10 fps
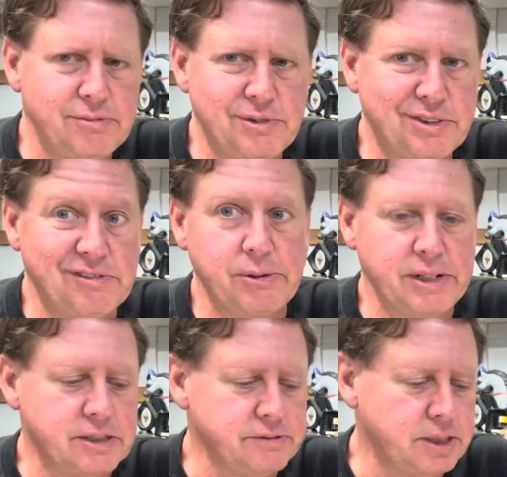3
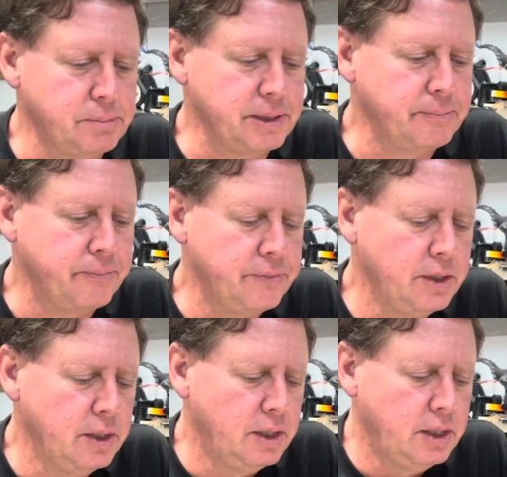weeks of shipping.
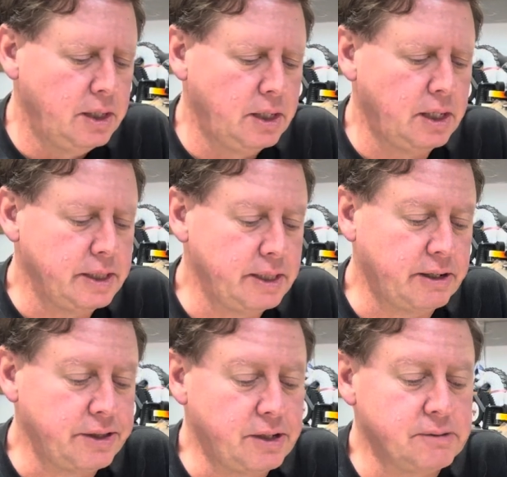Now,
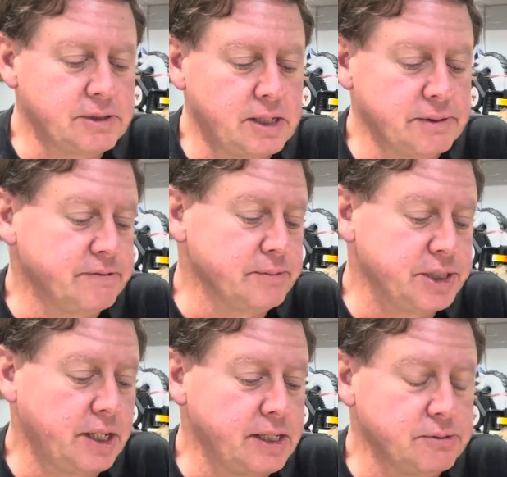I thought it was coming from
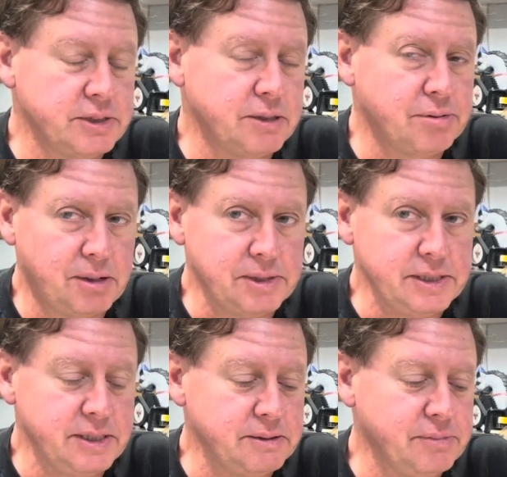China, which it probably
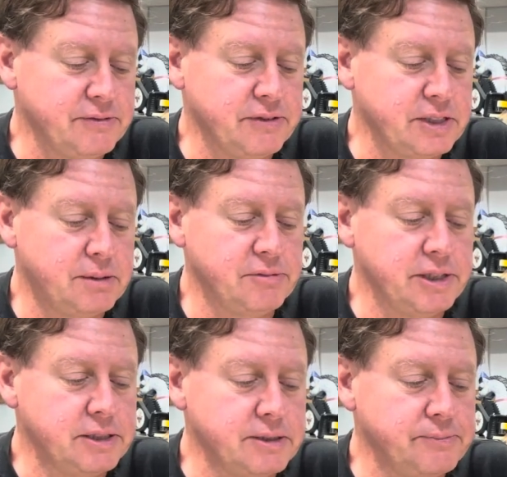did, but for some
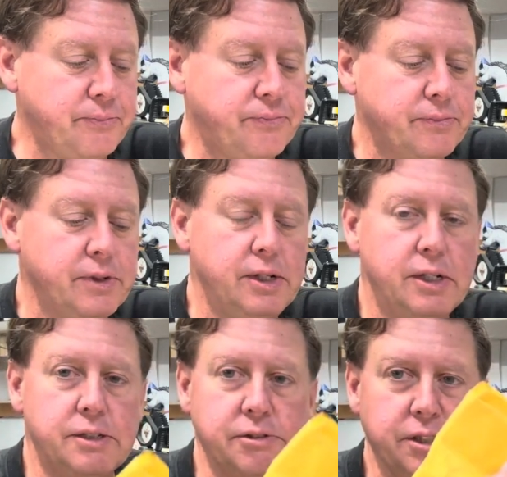reason,
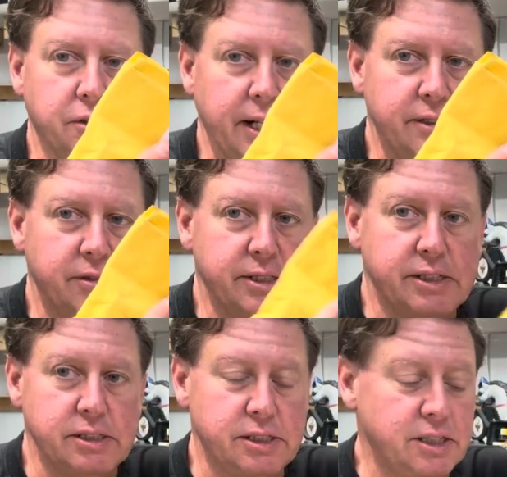the return address
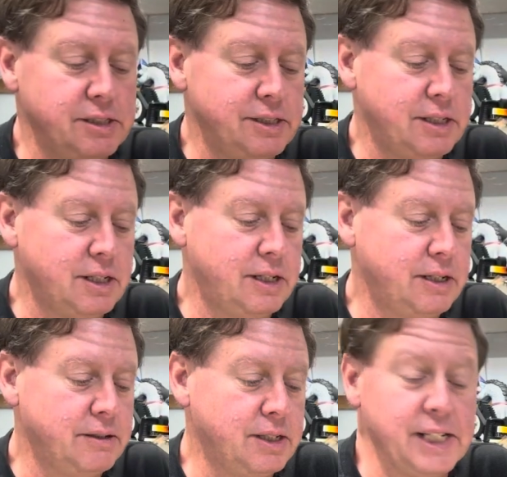says
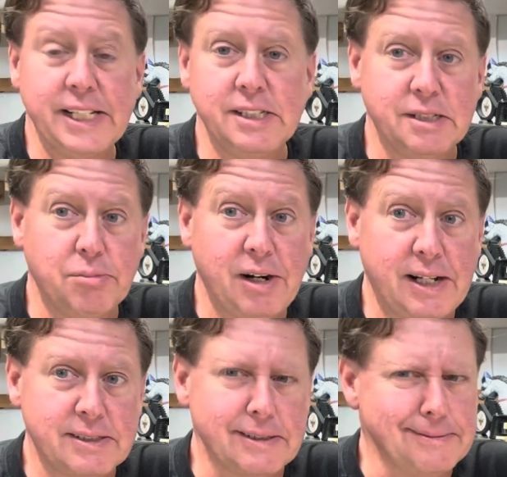Lincoln,
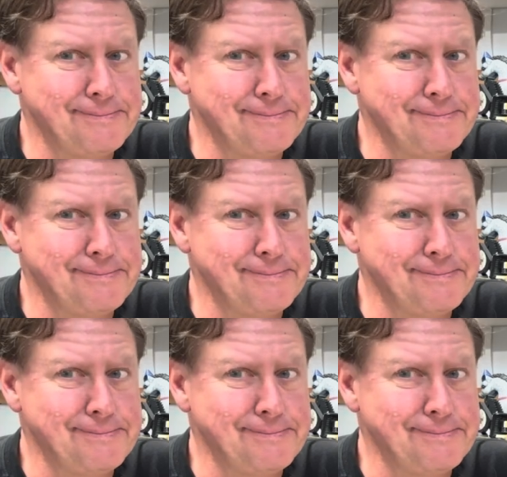Nebraska.